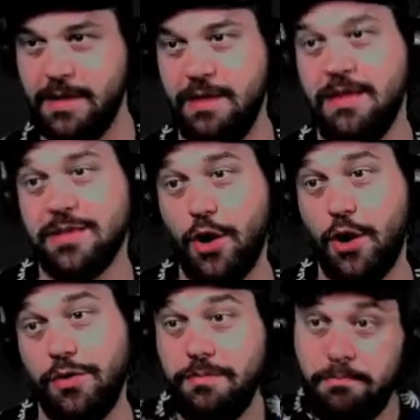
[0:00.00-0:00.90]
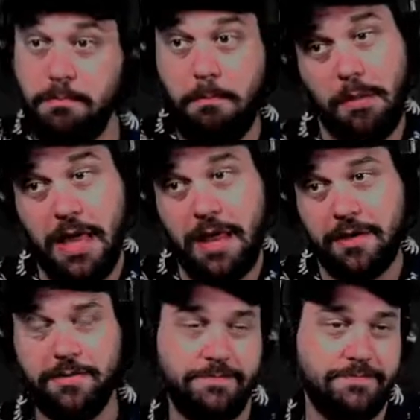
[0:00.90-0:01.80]
That's called
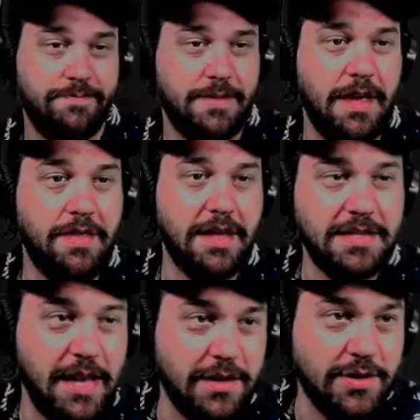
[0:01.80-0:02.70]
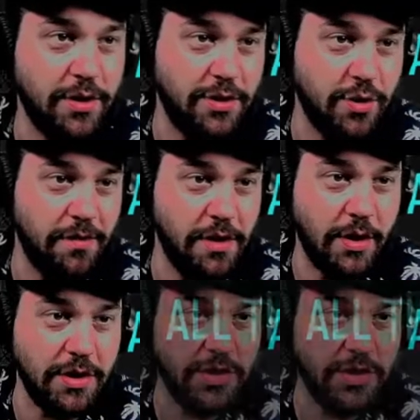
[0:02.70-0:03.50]
blank. And that's the answer to the trivia question.